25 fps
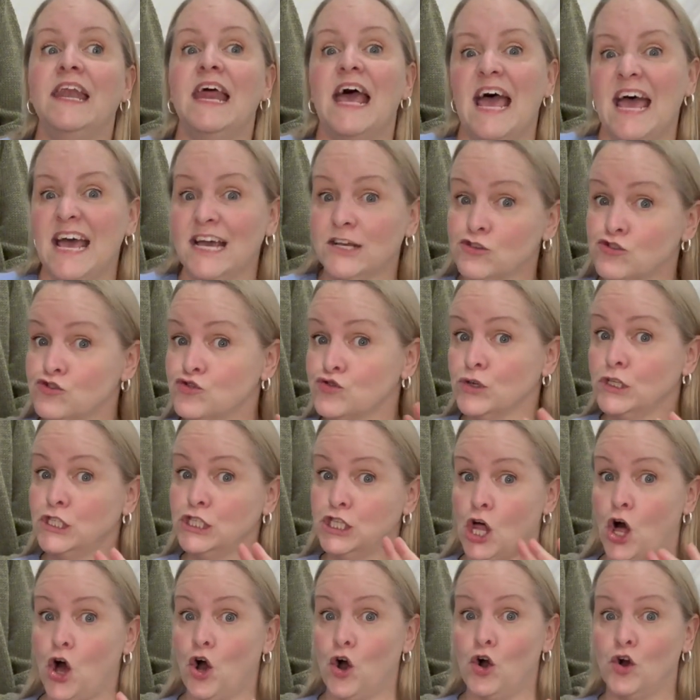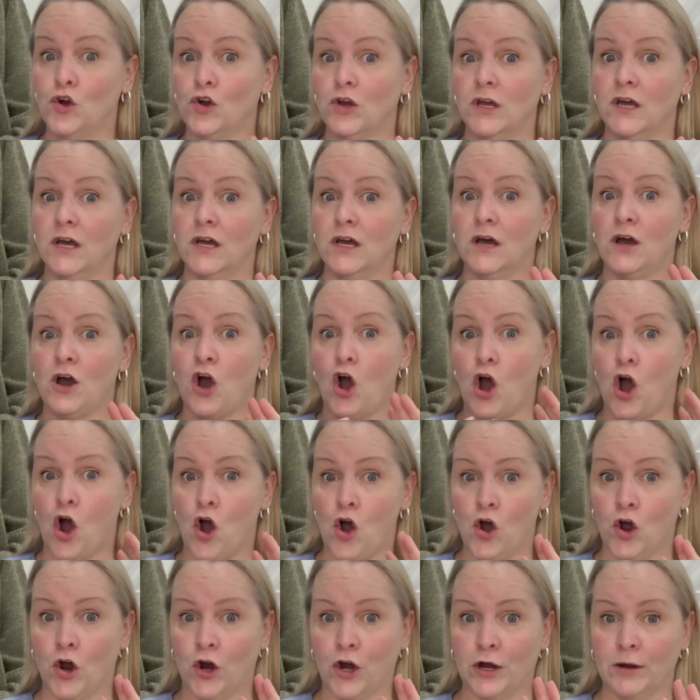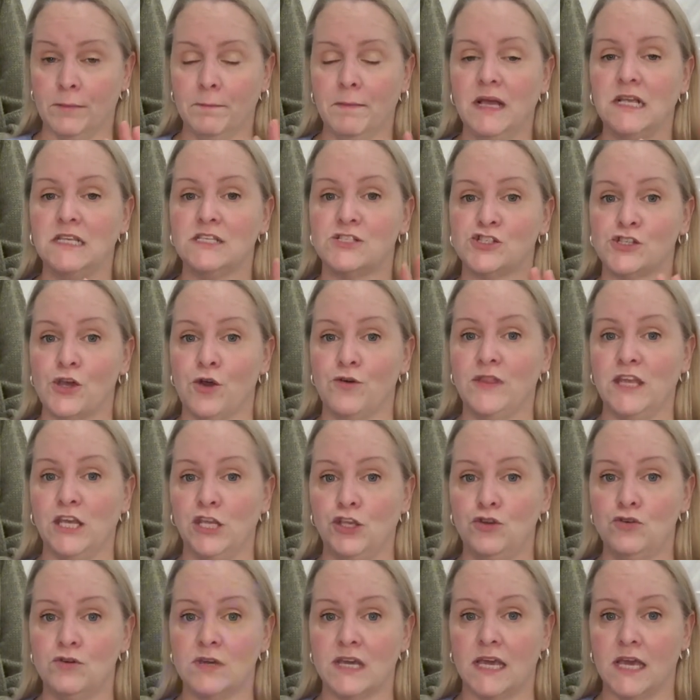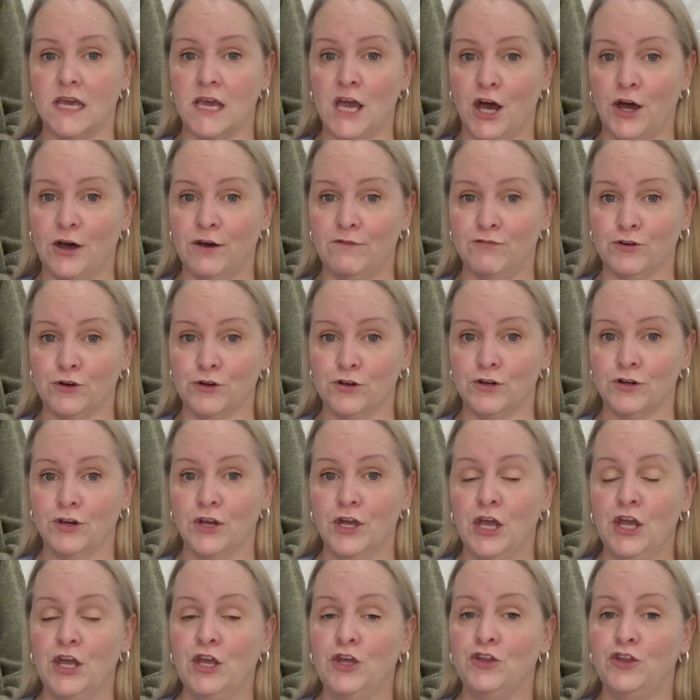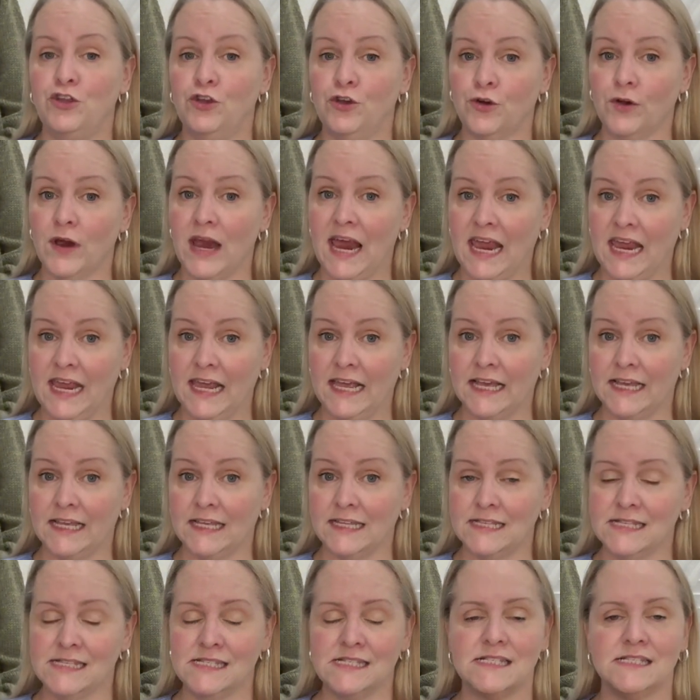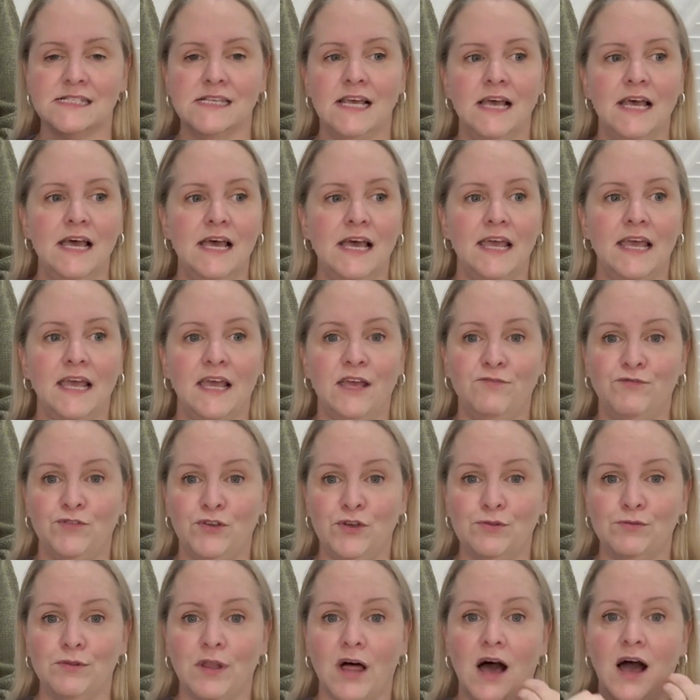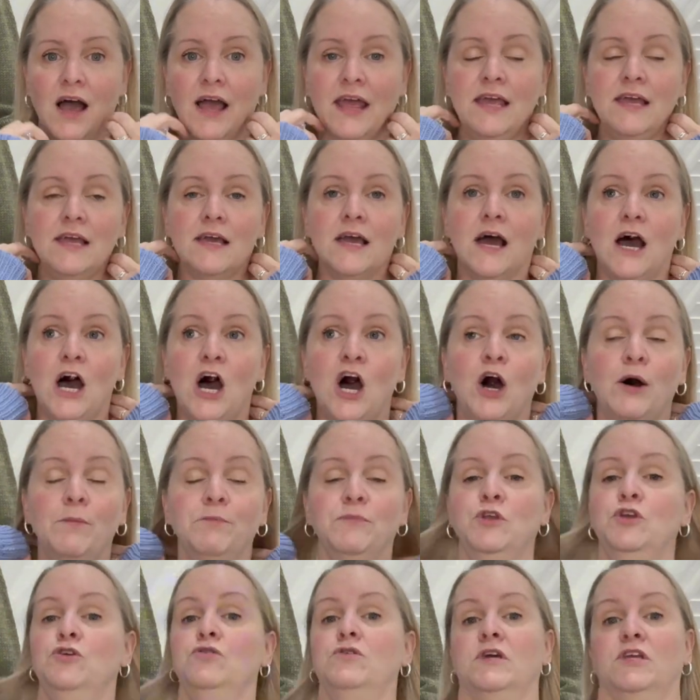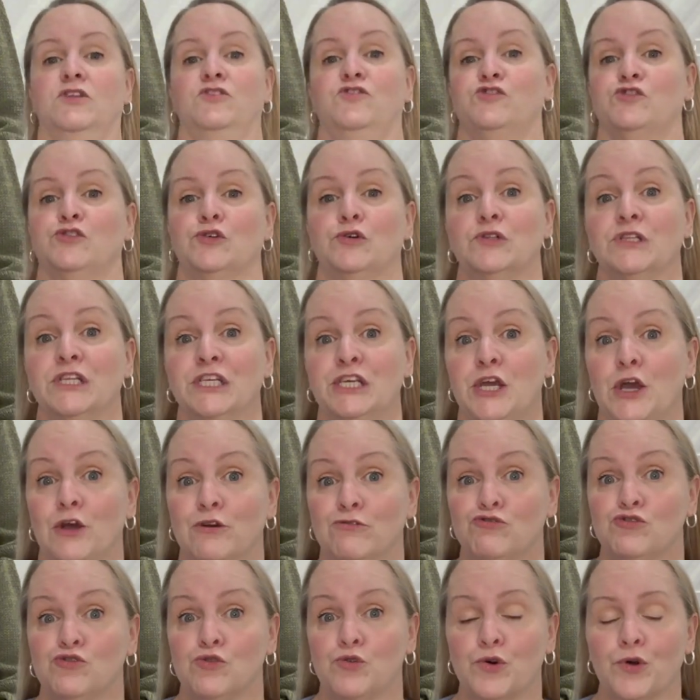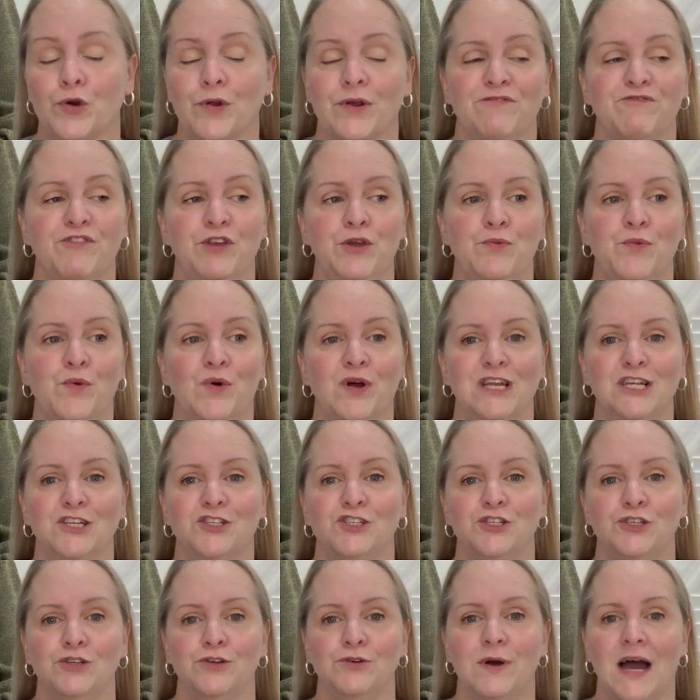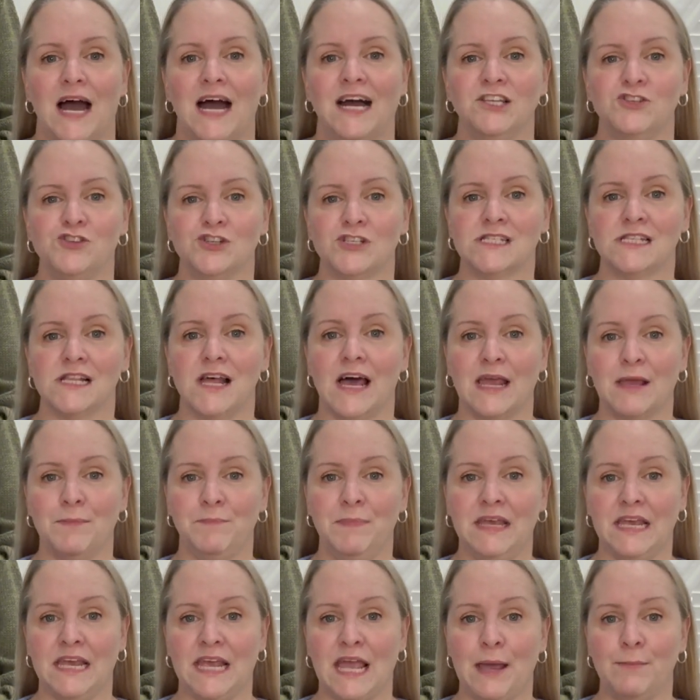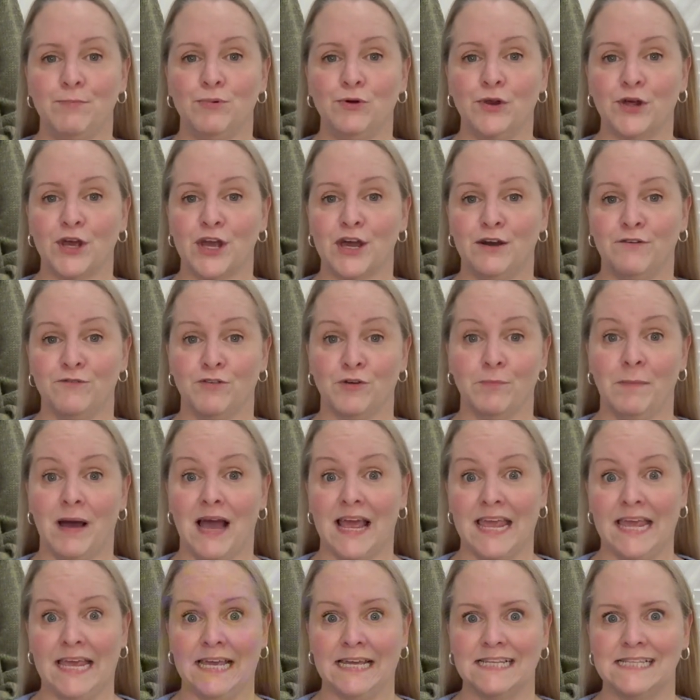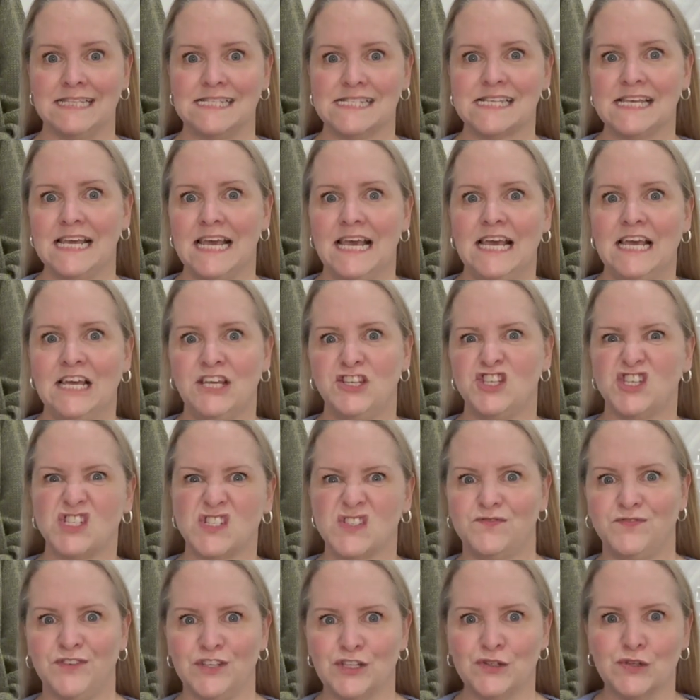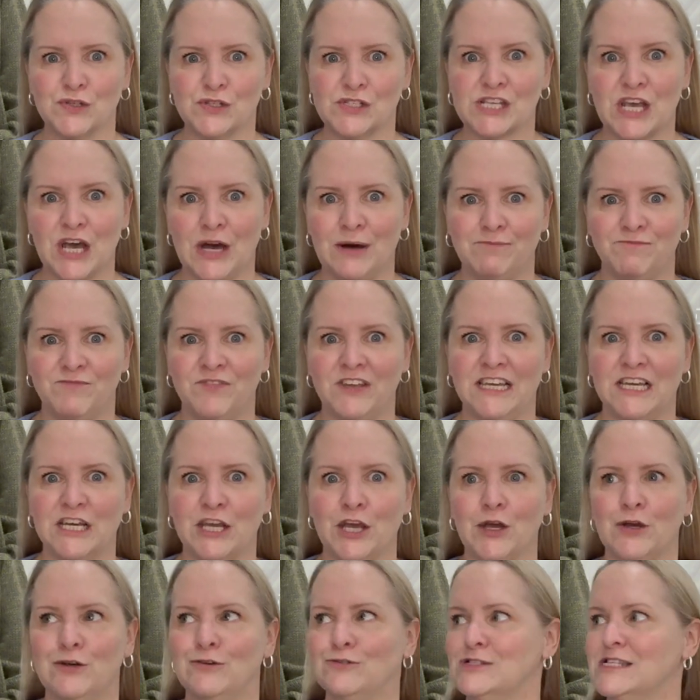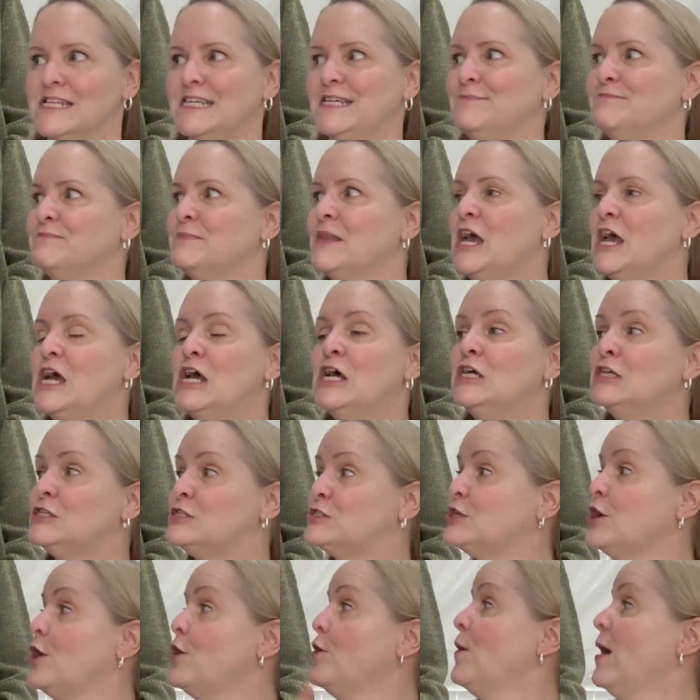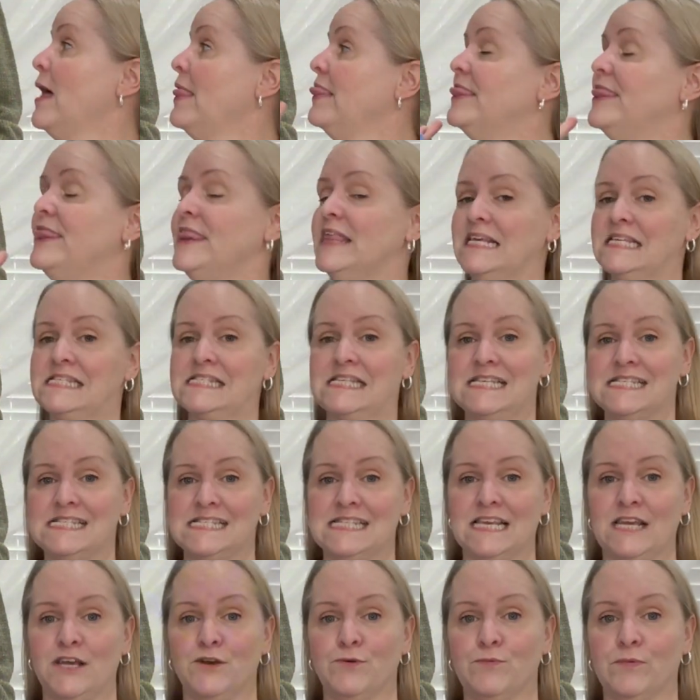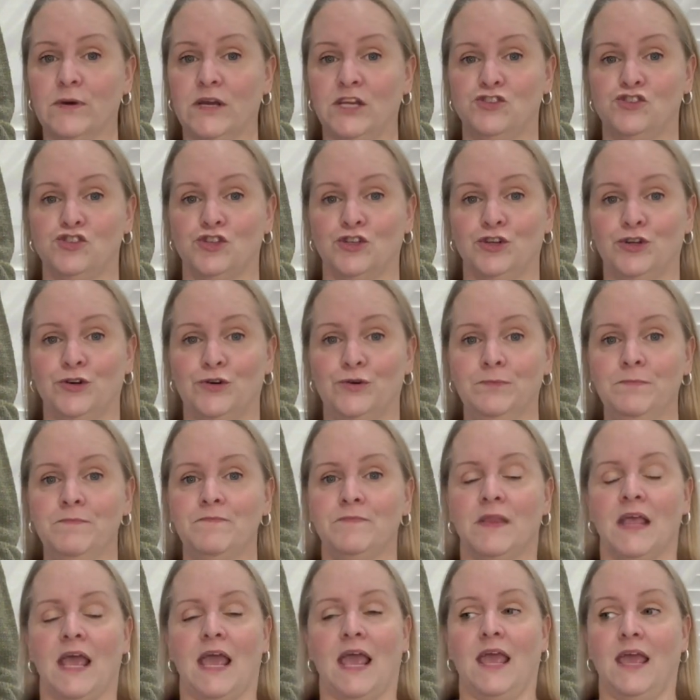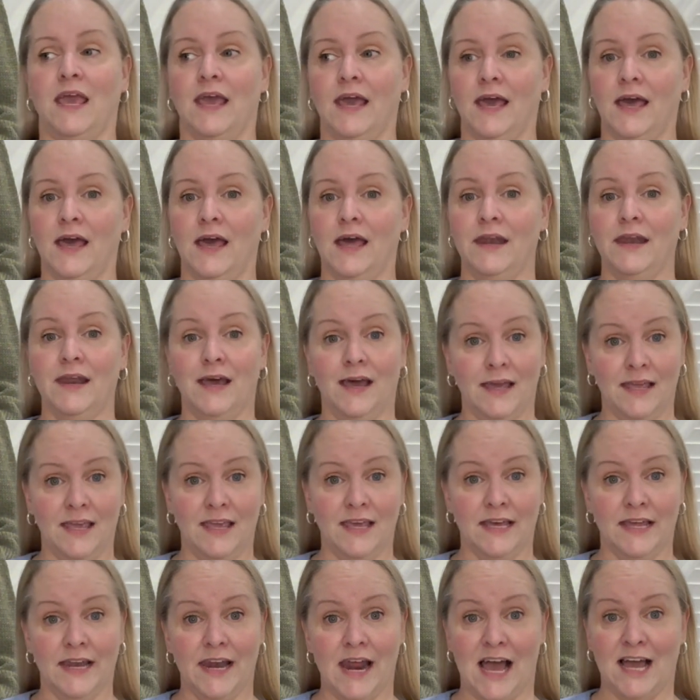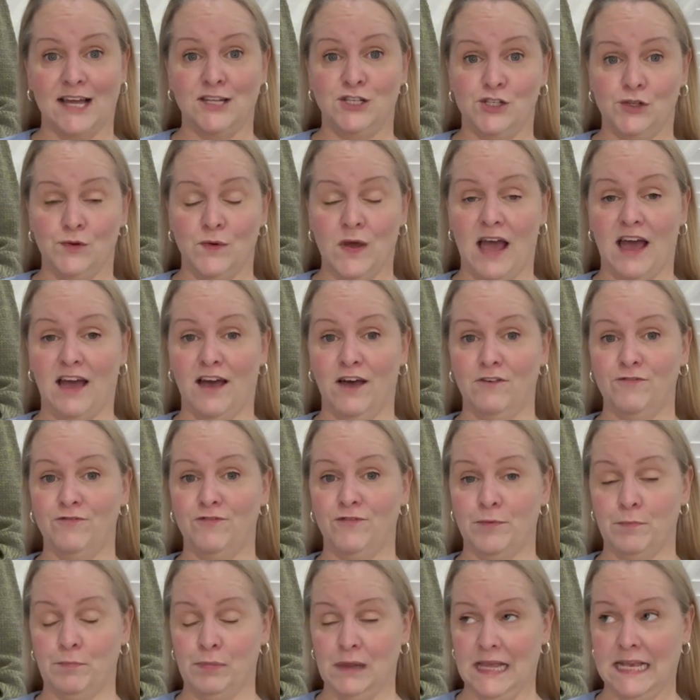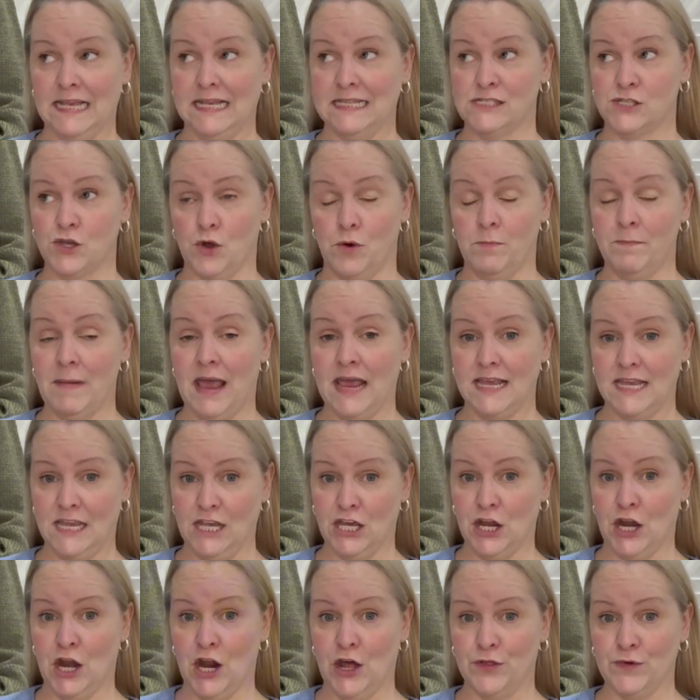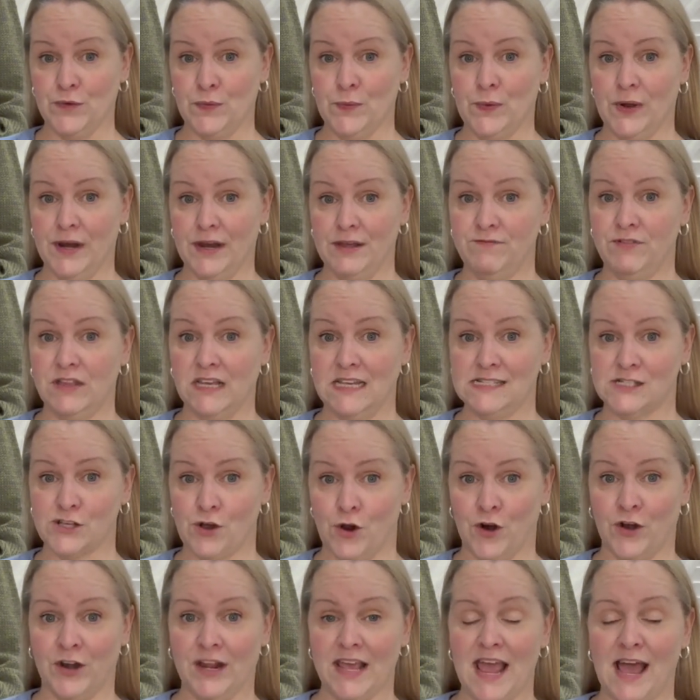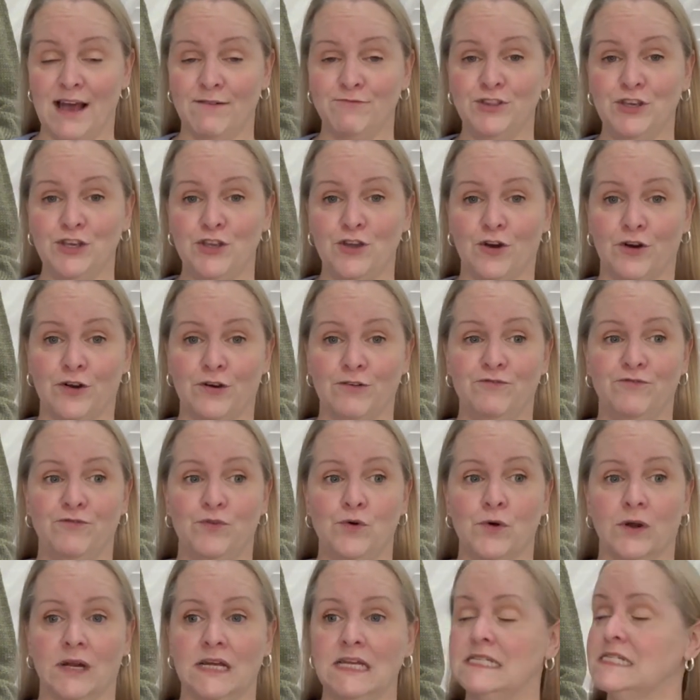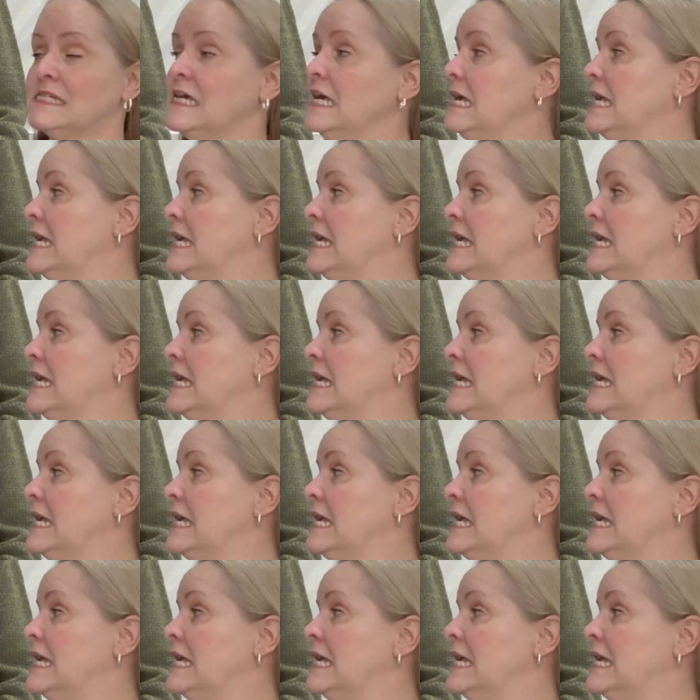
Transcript: extra long arm so that you can cover your hands if you like. You could certainly go shorter if you wanted to. I just like being able to cover my hands. Just feels comfy and cozy. So this is the original, and again, I do have plans on making another one of these. I already have the yarn for it.